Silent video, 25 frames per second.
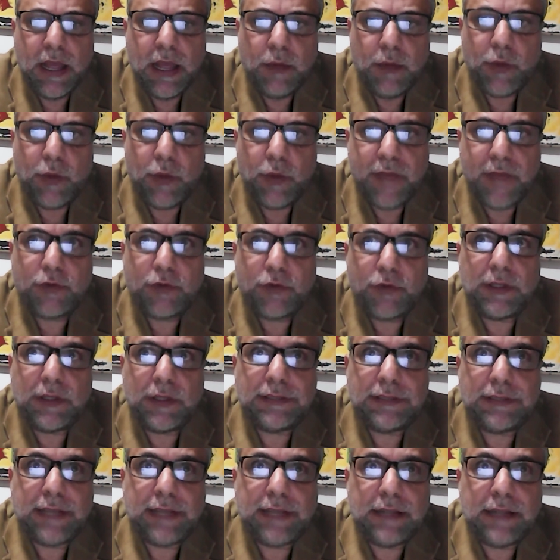We have to
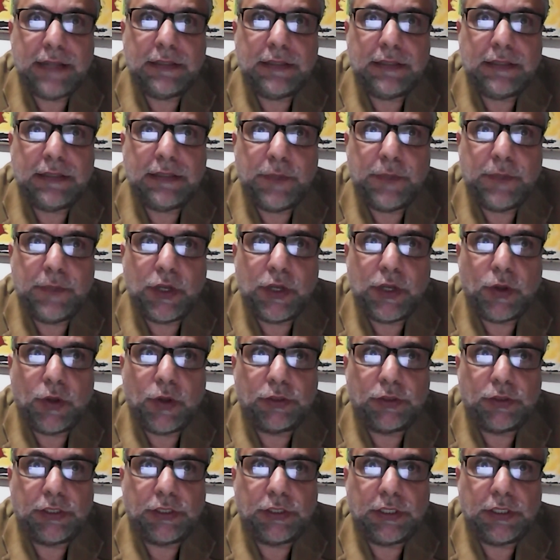understand,
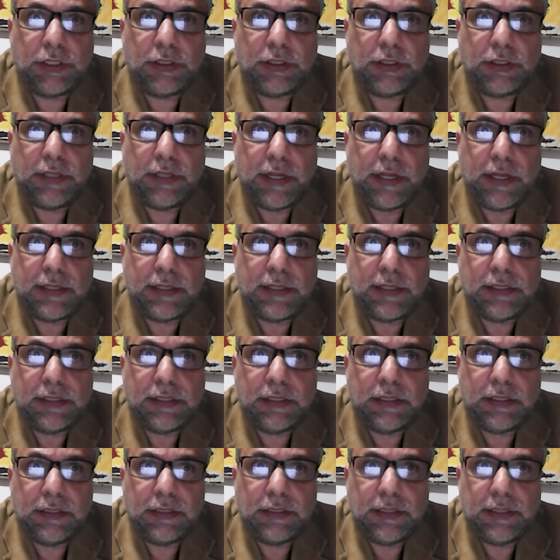because the
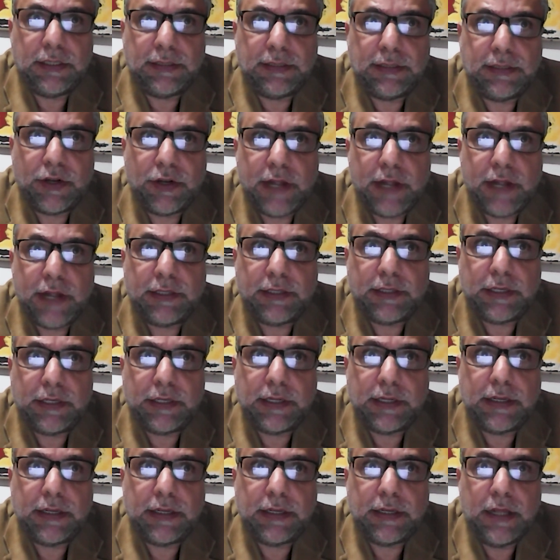
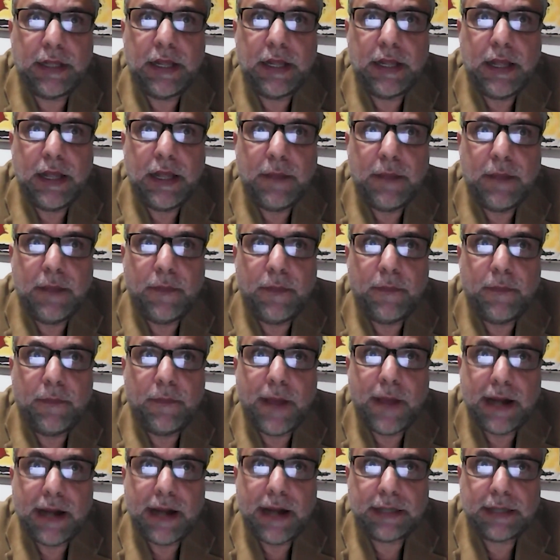theoretical
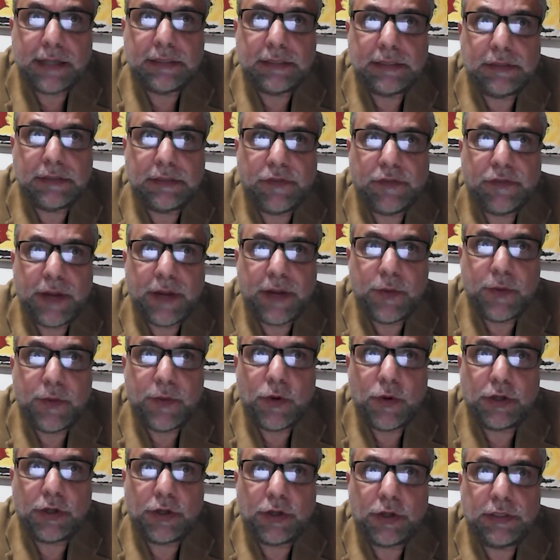
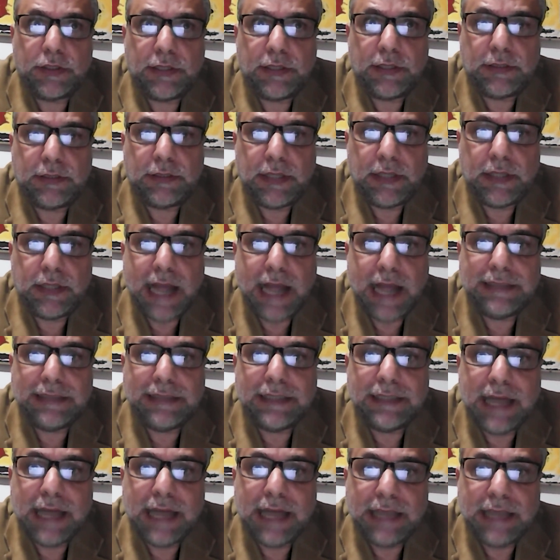framework that
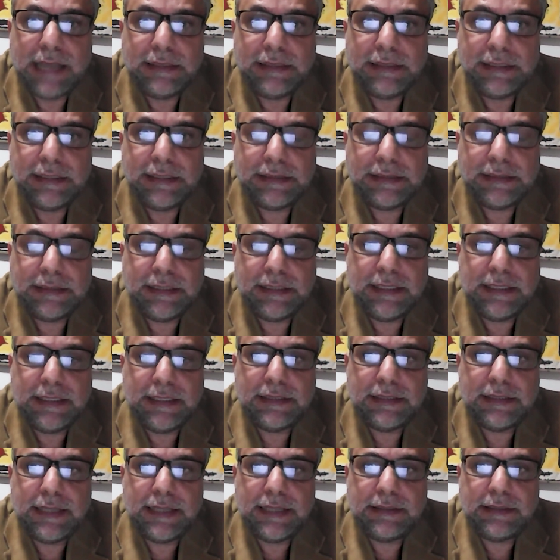underlies this
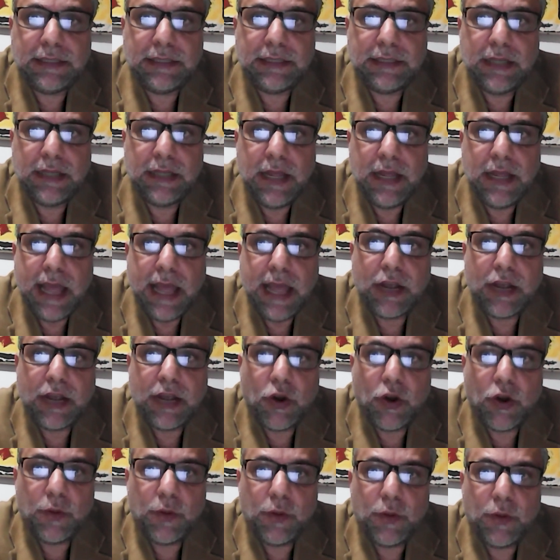is that
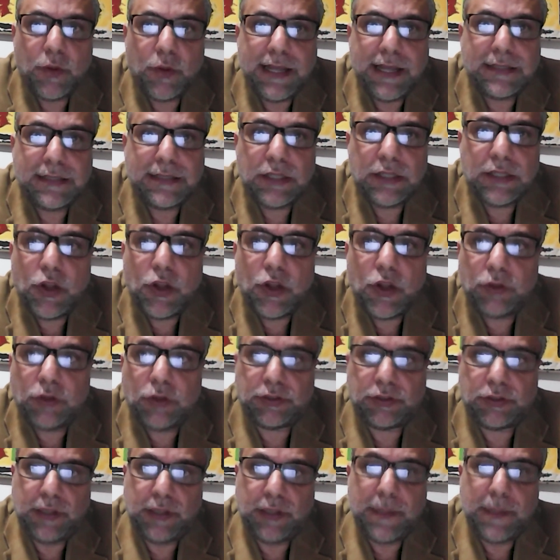economic is
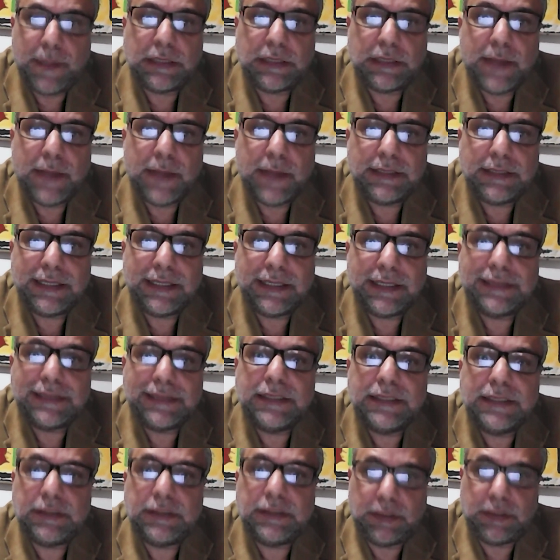not a mathematical
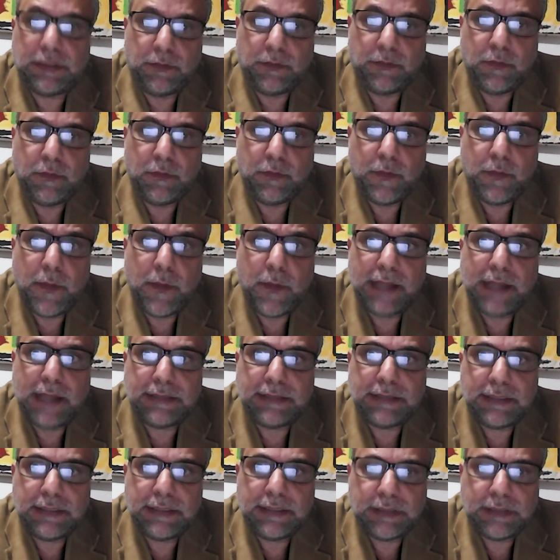system,
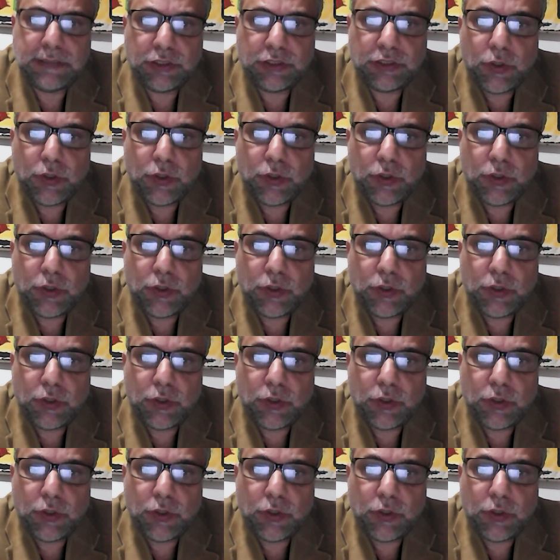but it's a